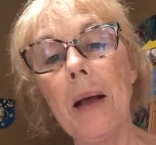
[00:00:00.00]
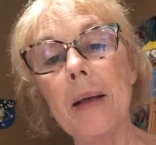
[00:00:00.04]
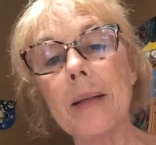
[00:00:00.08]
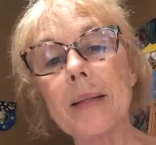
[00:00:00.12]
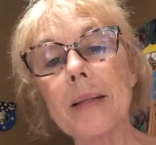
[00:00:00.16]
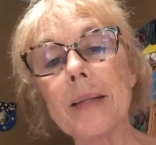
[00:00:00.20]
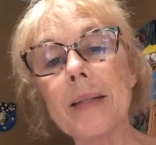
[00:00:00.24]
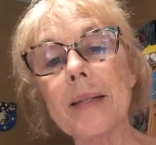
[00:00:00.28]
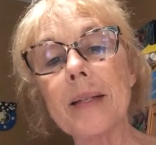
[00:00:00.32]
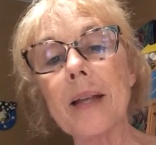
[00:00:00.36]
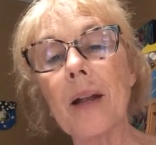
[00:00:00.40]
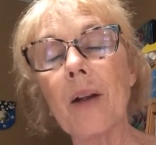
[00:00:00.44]

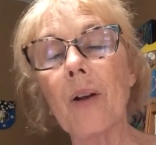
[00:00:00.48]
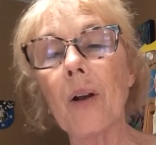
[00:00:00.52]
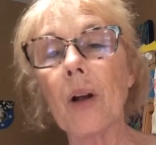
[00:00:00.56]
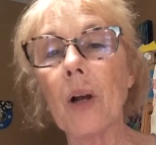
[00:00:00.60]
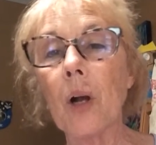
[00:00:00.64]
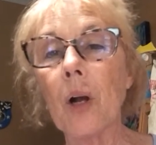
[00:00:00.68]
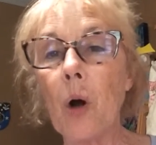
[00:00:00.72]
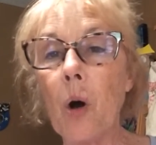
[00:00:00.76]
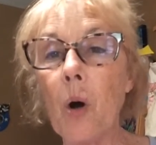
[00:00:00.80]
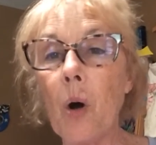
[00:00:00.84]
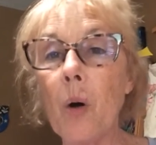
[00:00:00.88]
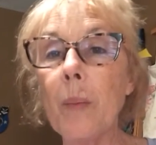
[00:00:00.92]
Sarah
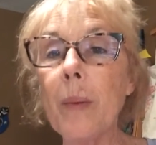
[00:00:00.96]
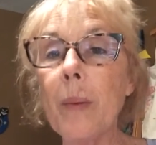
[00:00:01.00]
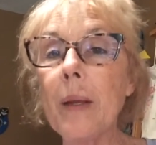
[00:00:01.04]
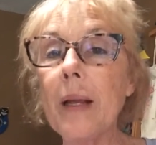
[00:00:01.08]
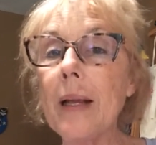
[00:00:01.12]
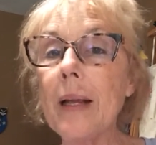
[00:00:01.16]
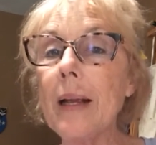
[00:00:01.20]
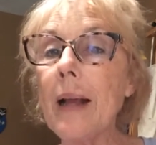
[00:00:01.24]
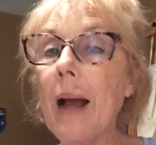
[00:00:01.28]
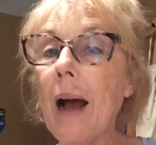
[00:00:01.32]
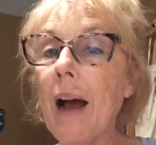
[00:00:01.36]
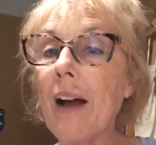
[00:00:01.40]

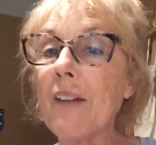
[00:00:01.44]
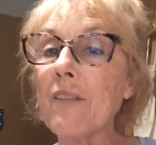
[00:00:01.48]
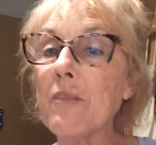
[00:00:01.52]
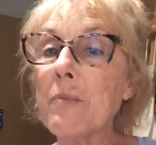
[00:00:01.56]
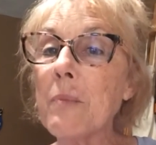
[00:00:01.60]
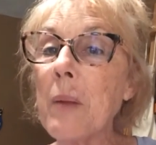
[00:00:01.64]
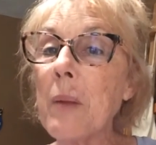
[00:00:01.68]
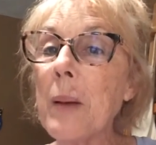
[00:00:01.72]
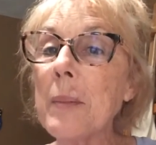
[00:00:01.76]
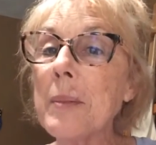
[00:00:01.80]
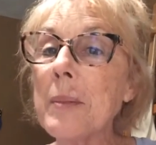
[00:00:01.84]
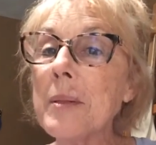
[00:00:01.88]
Colby, I've
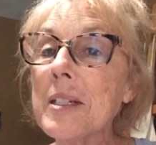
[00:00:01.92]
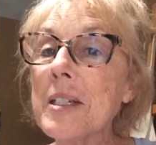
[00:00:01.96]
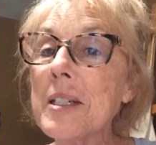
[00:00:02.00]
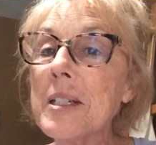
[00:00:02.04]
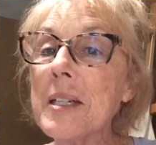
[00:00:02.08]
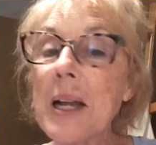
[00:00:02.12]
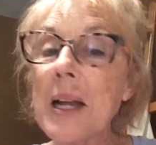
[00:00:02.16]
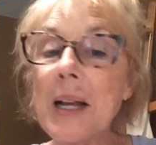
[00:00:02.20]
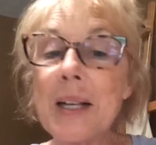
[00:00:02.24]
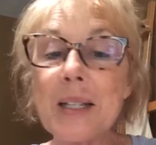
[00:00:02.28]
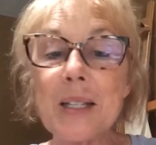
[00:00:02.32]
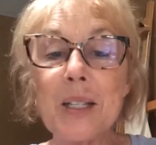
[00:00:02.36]
published,
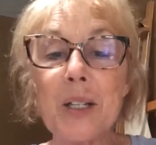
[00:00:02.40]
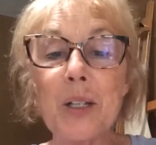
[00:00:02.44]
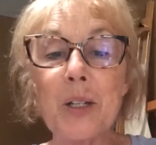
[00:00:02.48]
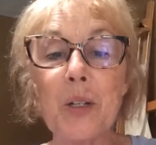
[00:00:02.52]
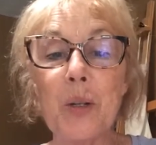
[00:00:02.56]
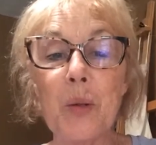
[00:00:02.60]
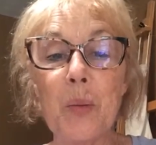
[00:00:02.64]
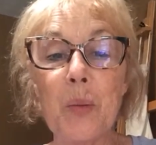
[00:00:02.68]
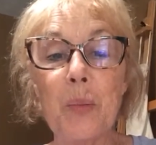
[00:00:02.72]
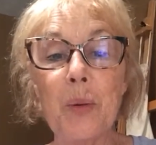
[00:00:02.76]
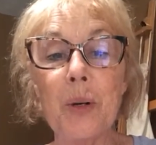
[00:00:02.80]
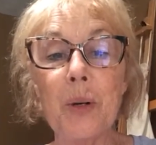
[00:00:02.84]
has a
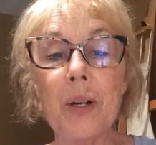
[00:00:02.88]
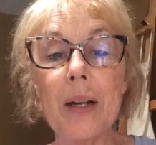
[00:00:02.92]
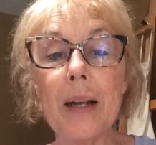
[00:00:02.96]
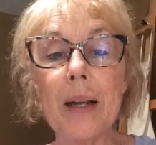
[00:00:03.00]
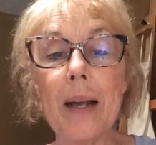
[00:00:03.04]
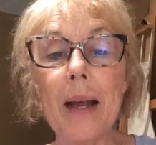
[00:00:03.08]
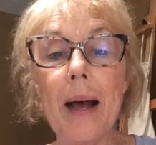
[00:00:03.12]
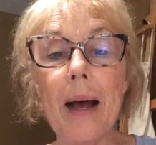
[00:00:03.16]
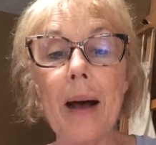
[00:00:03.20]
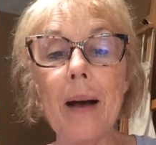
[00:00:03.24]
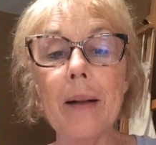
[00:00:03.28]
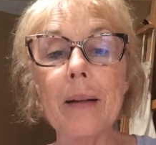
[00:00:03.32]
new book
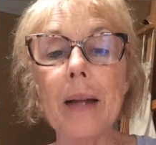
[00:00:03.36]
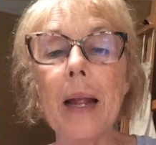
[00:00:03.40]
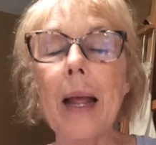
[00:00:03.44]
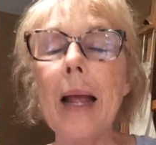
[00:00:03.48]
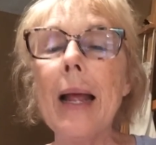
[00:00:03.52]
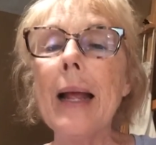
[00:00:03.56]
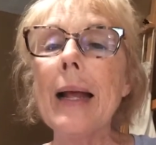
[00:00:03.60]
out.